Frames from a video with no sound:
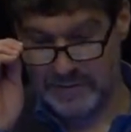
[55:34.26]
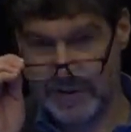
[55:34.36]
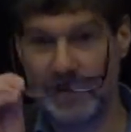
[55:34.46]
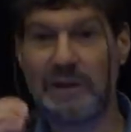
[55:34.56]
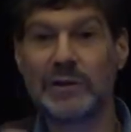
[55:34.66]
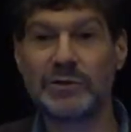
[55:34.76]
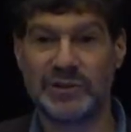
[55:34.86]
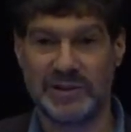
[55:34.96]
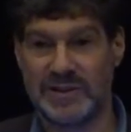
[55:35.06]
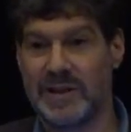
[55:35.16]

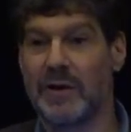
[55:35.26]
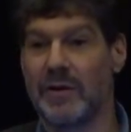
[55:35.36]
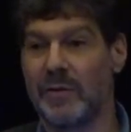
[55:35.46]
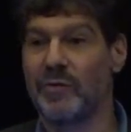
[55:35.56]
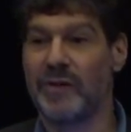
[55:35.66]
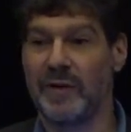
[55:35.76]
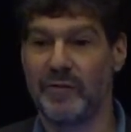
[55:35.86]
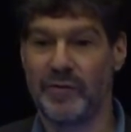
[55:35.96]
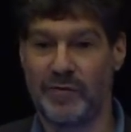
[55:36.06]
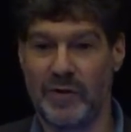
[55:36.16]
conclusions that are
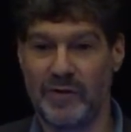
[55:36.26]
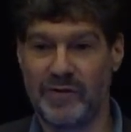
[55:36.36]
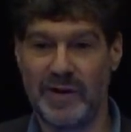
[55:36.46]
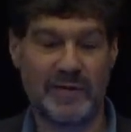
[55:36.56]
themselves false,